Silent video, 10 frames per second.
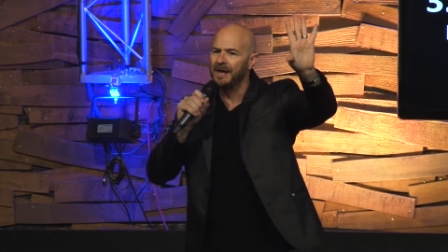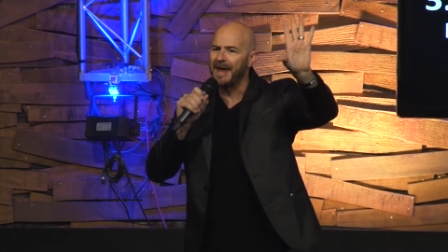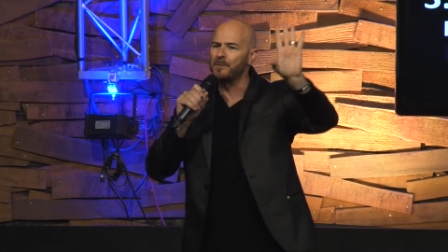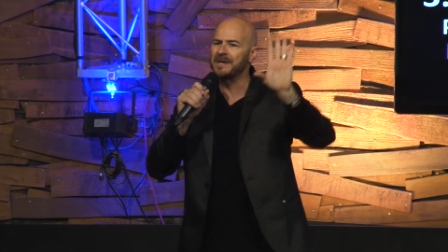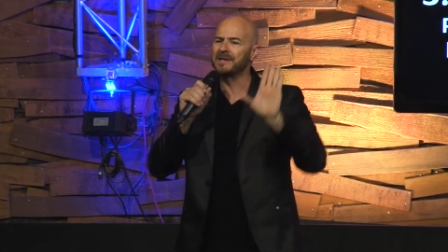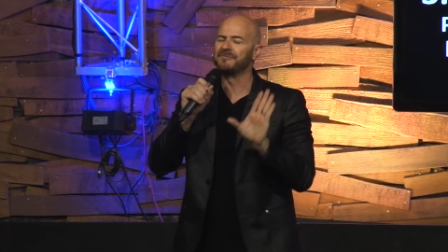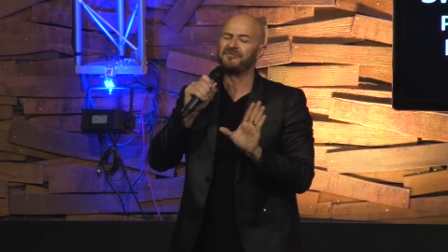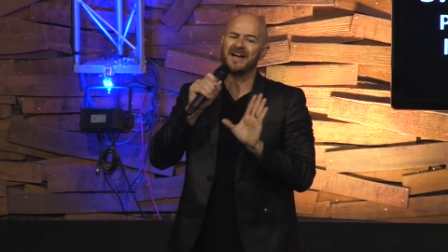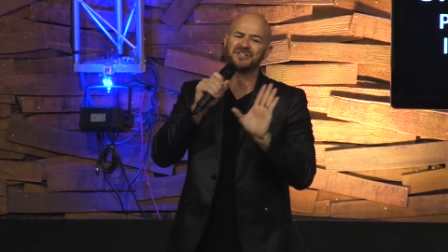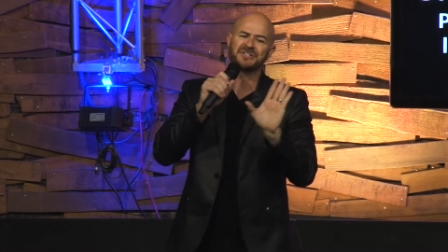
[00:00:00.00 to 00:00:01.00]
and we
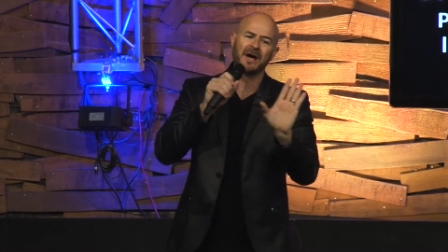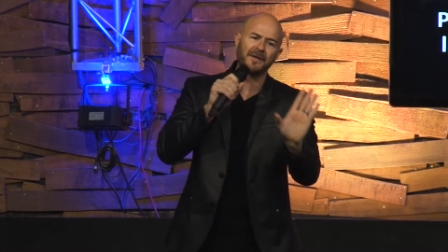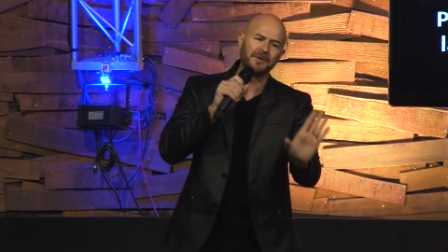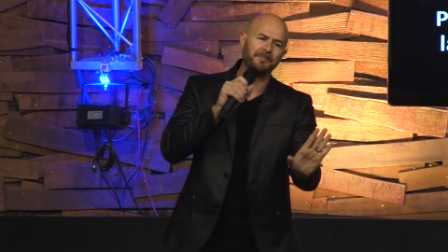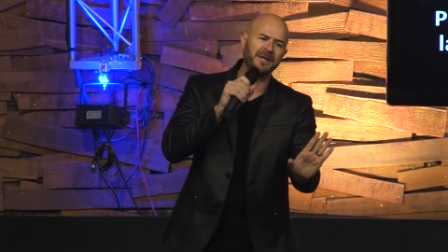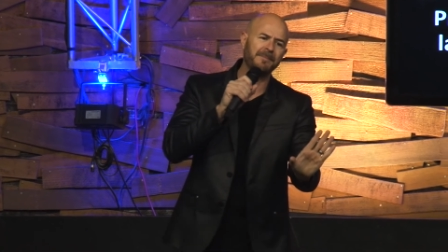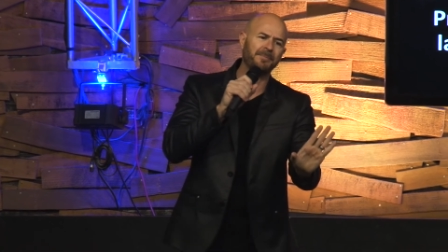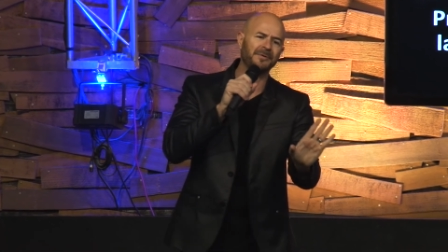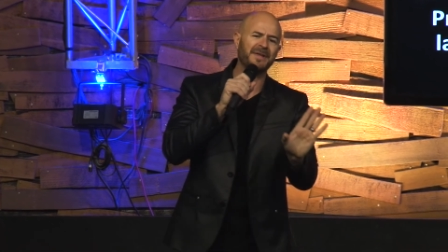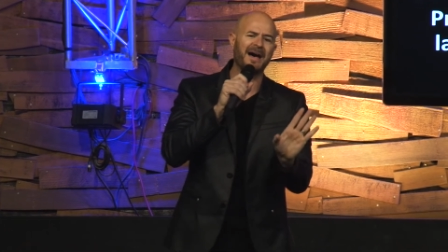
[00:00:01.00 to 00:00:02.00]
confess to other
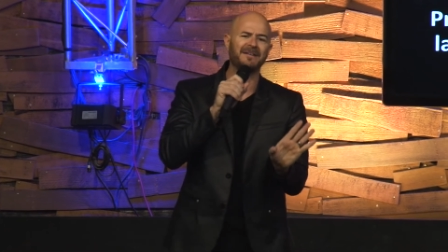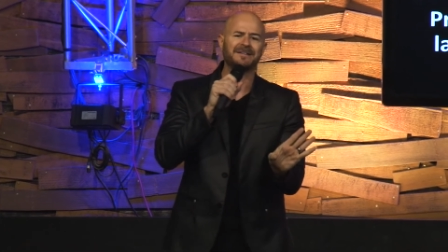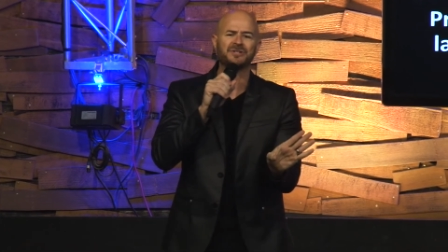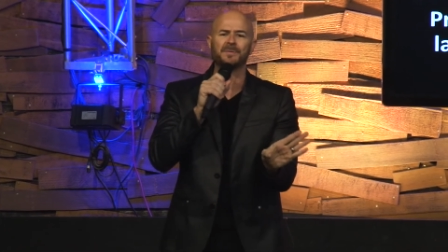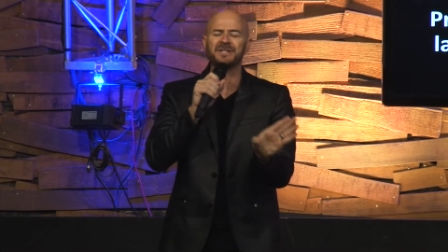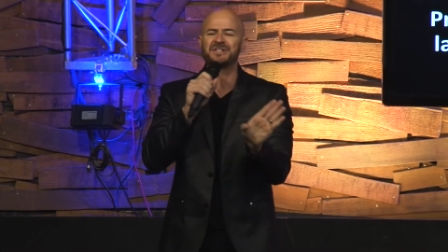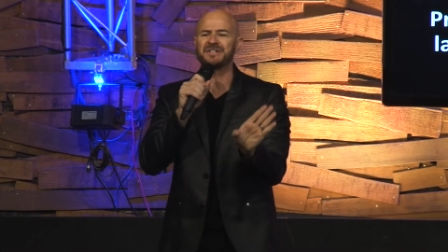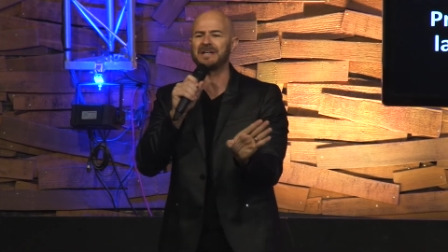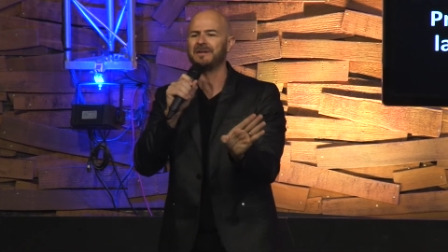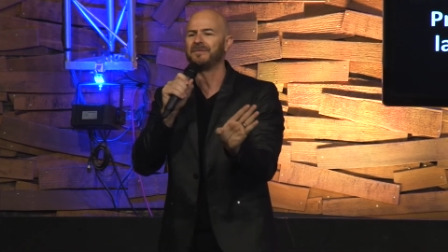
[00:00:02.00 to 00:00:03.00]
people not to
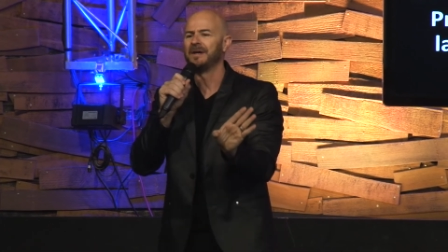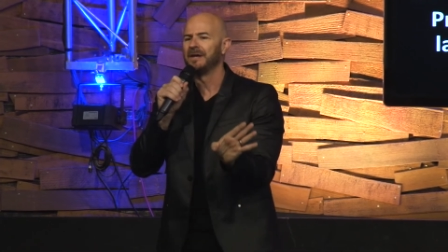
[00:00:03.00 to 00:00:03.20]
receive